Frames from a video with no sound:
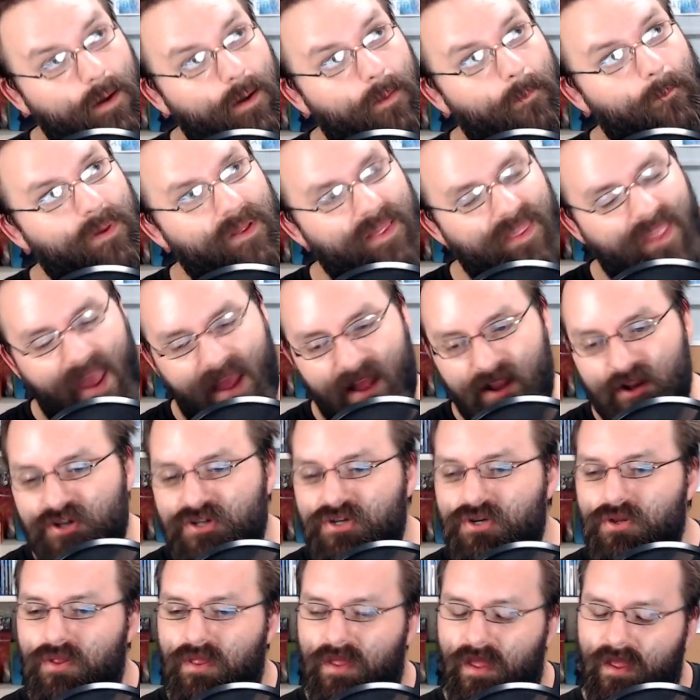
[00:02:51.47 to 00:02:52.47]

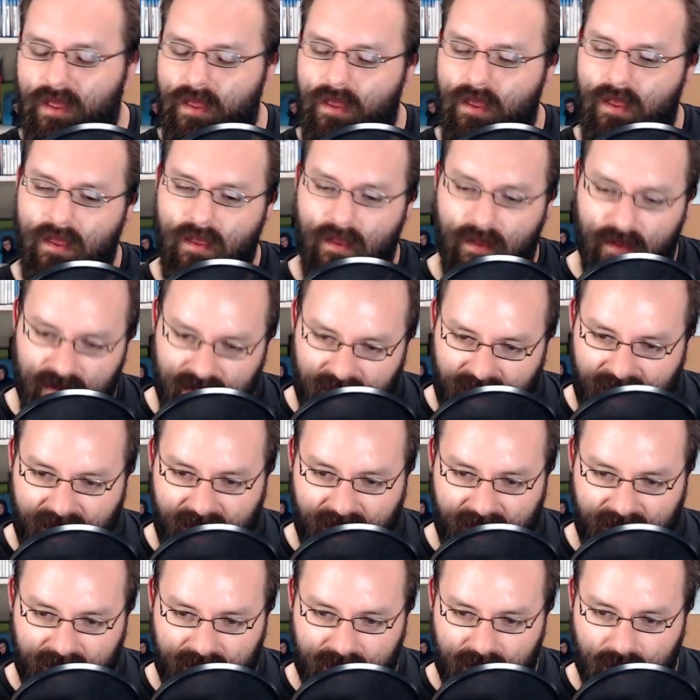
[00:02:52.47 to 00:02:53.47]
potentially
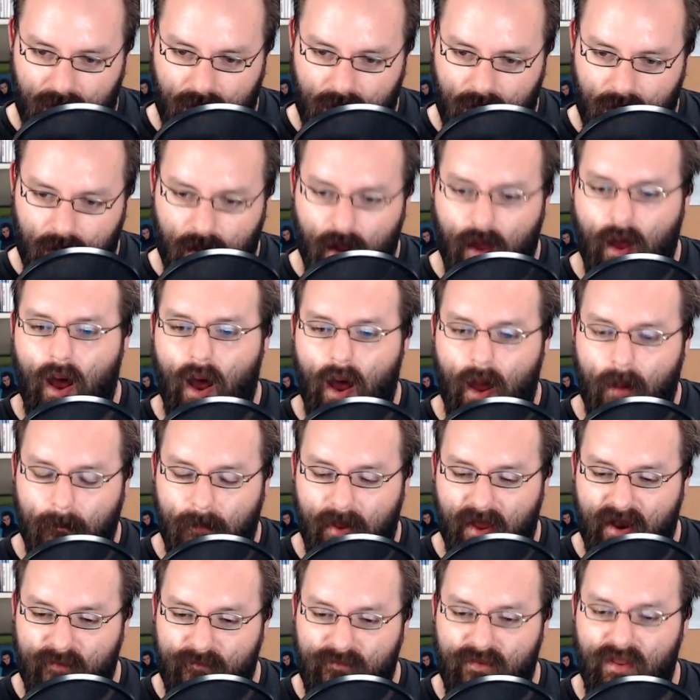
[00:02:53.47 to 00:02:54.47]
gain a
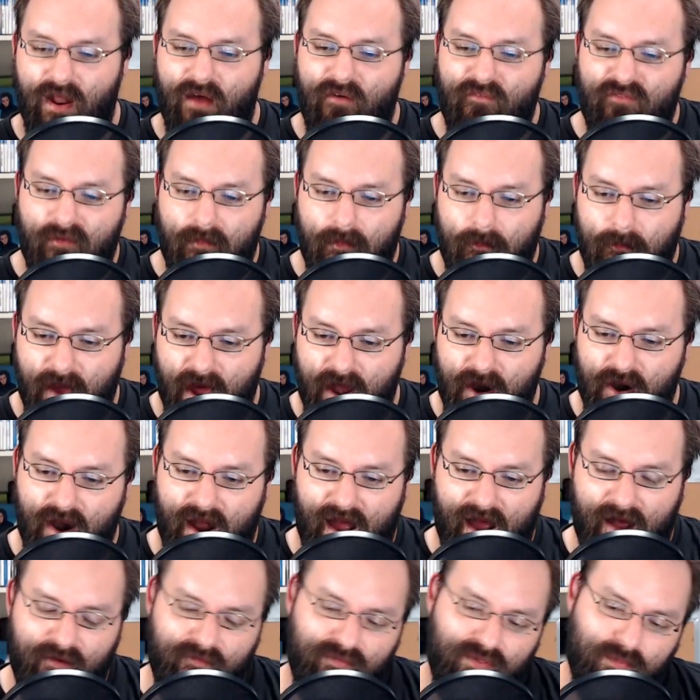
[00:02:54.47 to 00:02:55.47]
benefit of a better
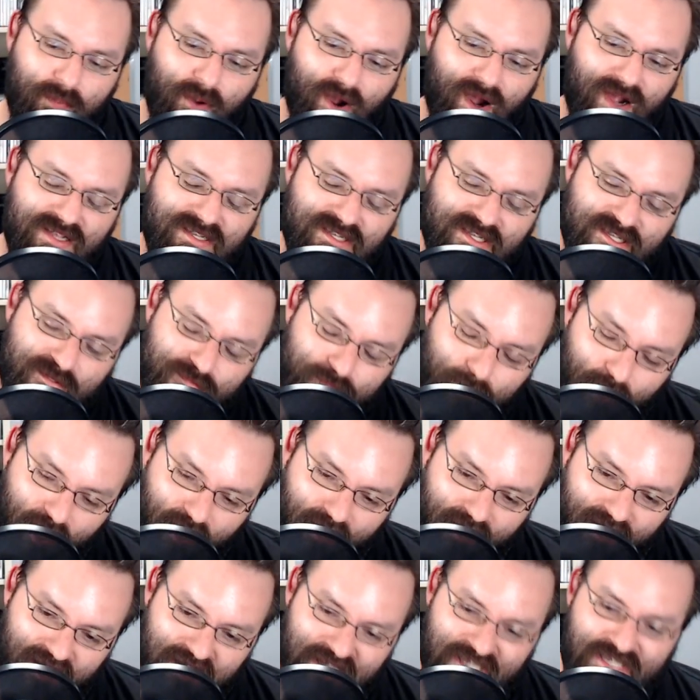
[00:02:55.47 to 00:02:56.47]
out-of-the-box
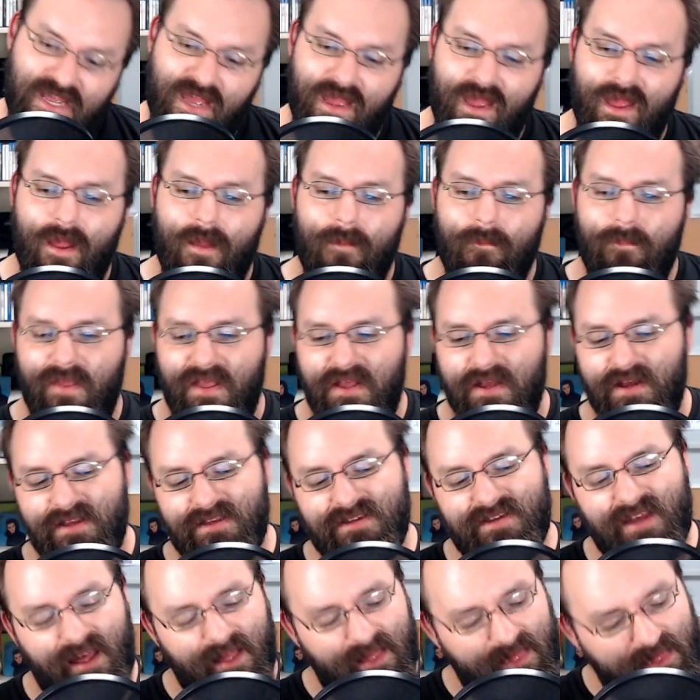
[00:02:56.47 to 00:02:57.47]
experience,
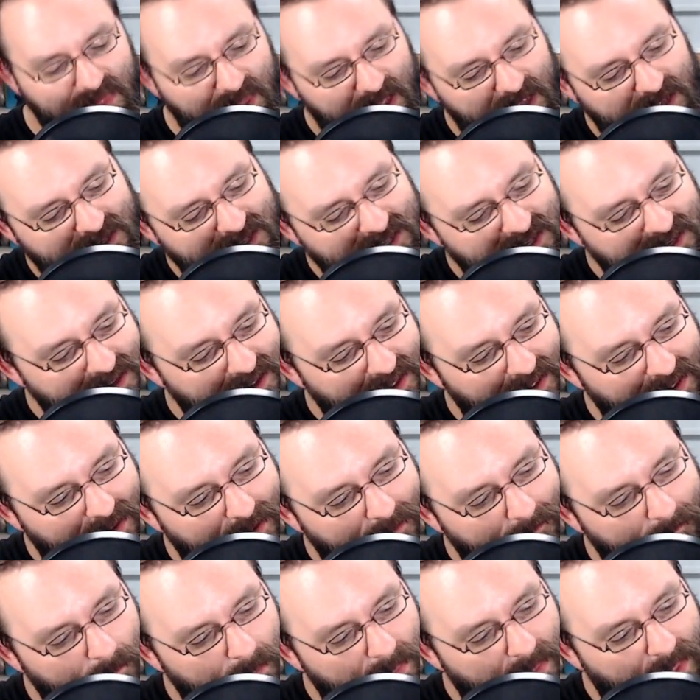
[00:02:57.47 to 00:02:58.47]
because this
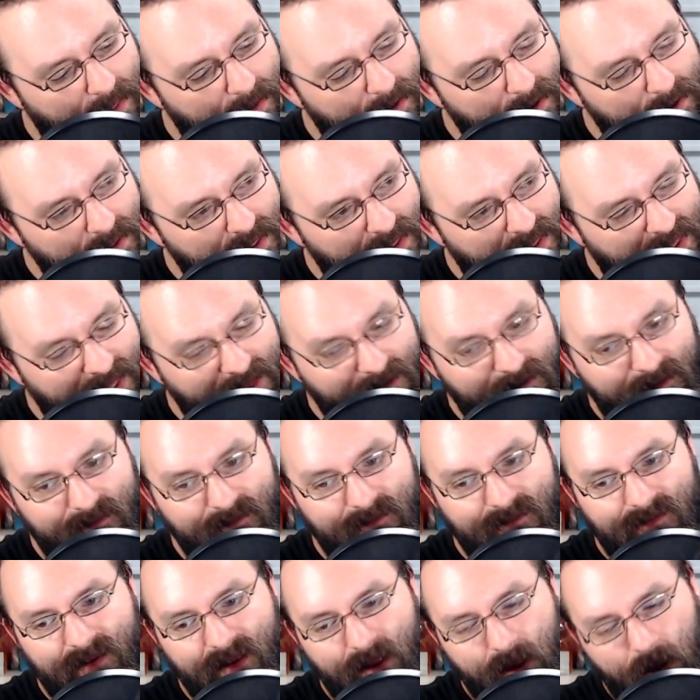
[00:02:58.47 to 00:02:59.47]

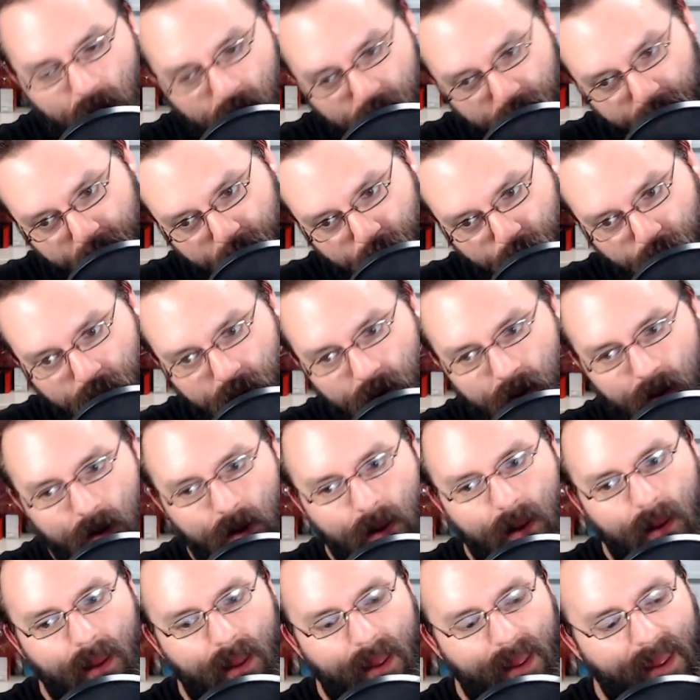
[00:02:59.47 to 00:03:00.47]
gives clout,
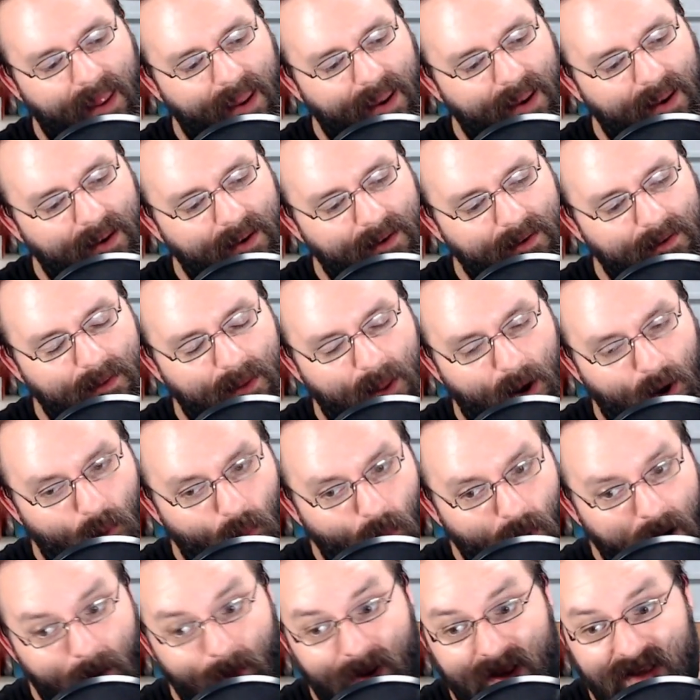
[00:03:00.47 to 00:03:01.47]
and you know
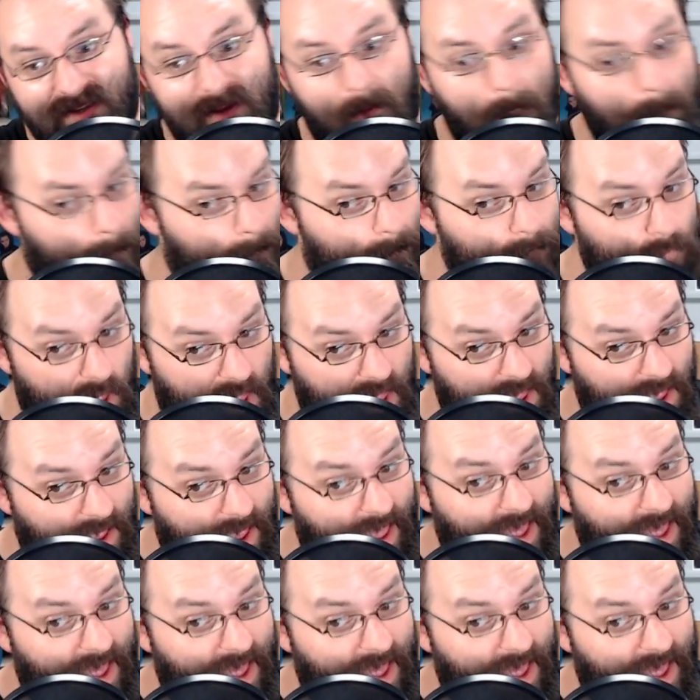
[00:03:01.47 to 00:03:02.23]
Huawei's a big